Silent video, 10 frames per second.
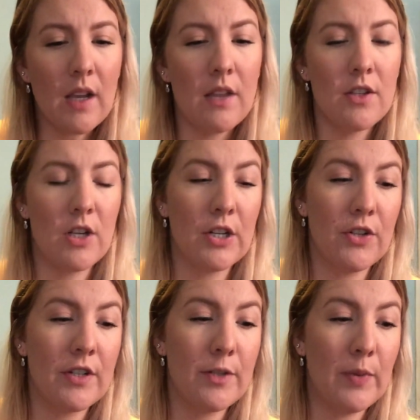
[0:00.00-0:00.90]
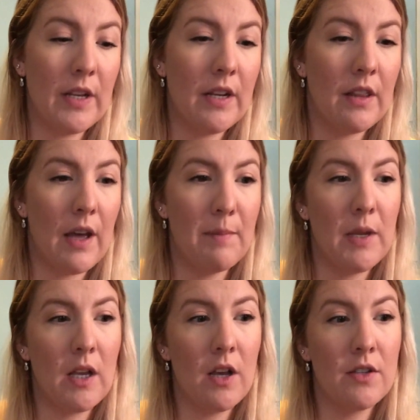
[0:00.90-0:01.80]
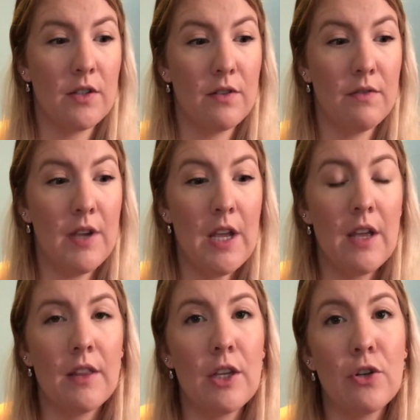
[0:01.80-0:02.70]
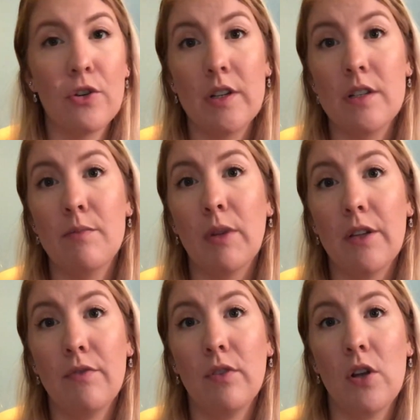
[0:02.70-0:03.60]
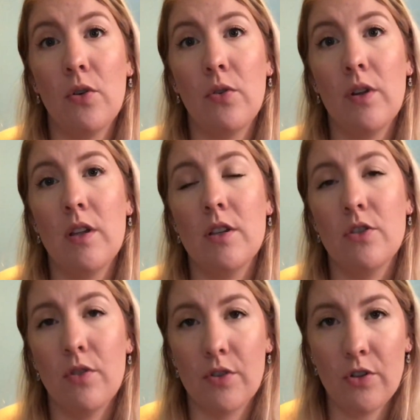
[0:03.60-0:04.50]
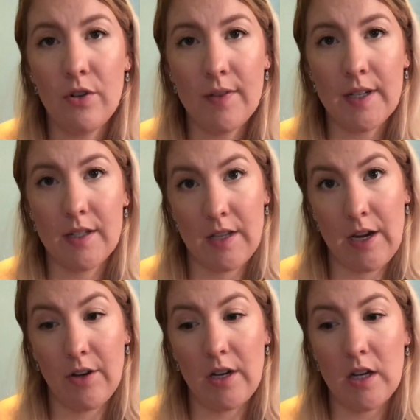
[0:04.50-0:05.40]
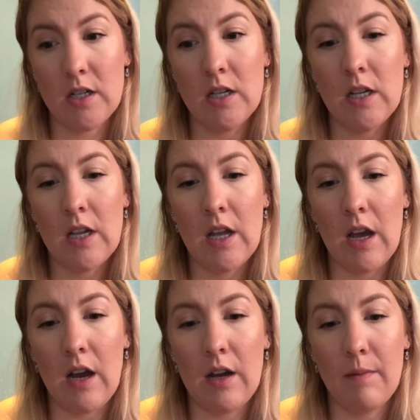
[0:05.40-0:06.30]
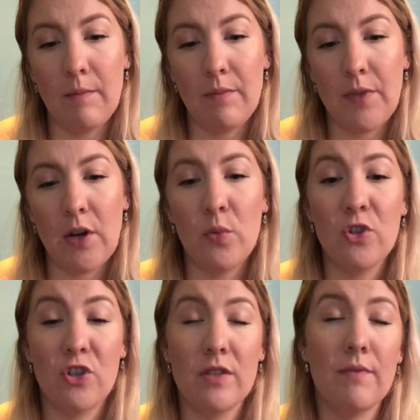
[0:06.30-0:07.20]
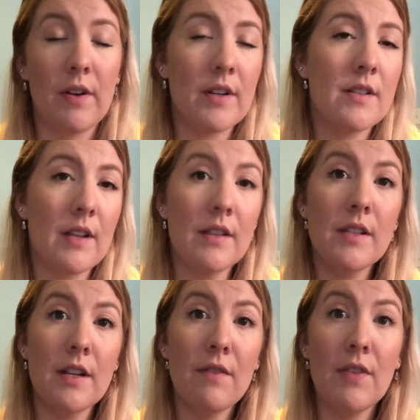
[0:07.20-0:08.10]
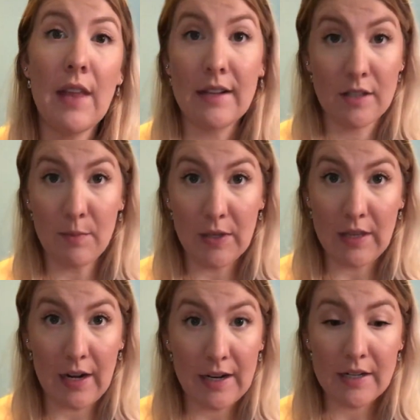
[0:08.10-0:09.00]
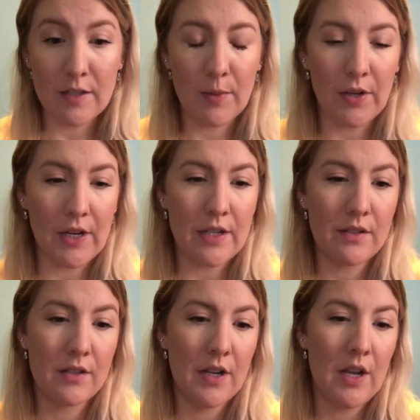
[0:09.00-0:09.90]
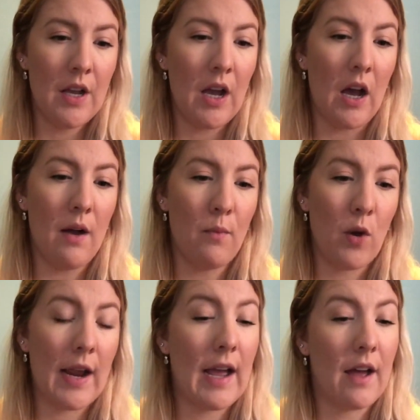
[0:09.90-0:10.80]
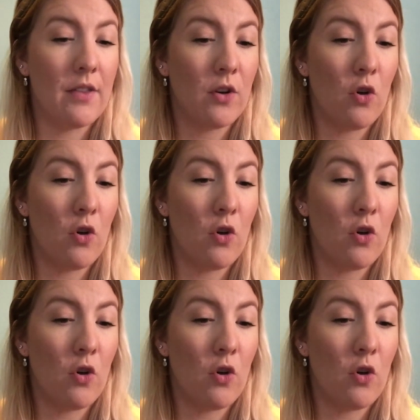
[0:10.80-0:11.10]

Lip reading: And the doctor explained that because of the increased blood flow to the cervix area, that it was just very sensitive. And that's something that I experienced when I had the